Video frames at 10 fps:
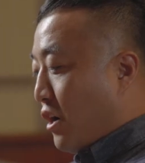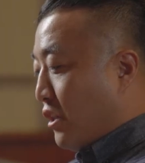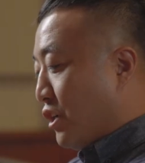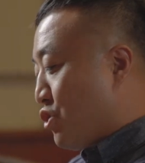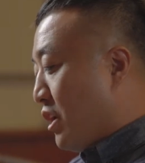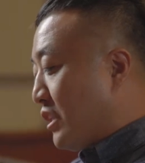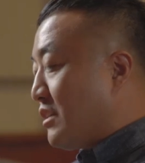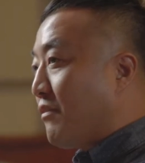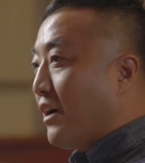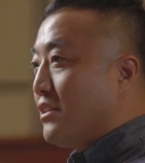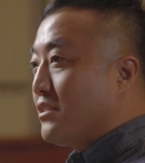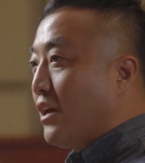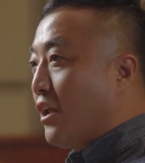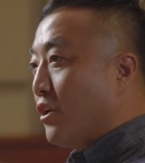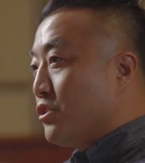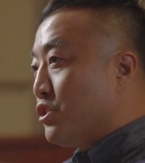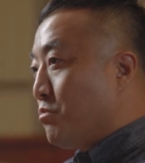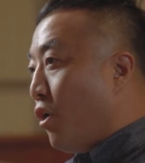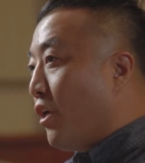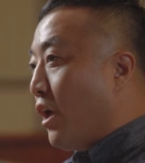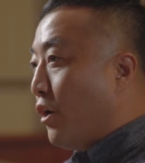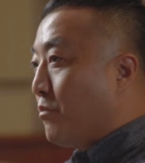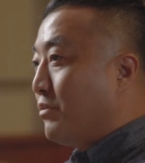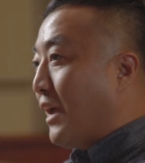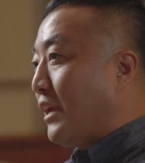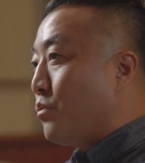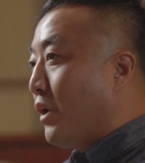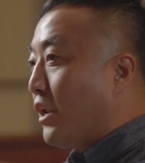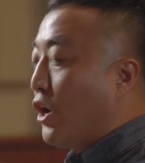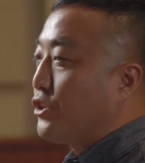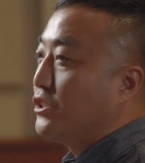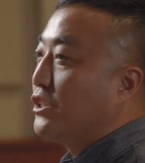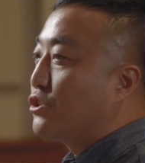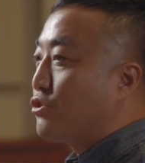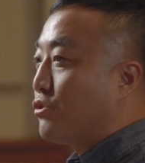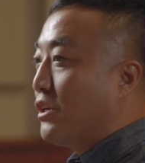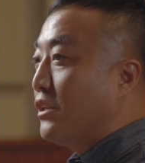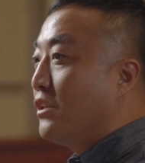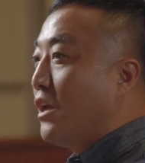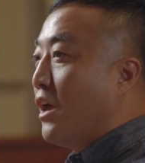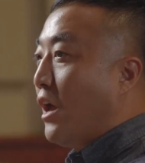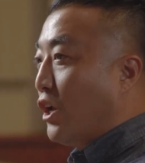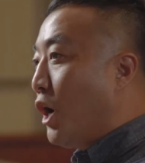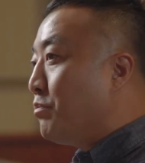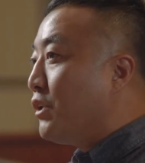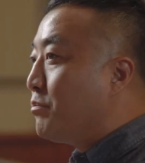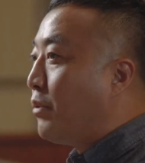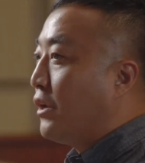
electronic device that had a small black and white LCD screen and a couple of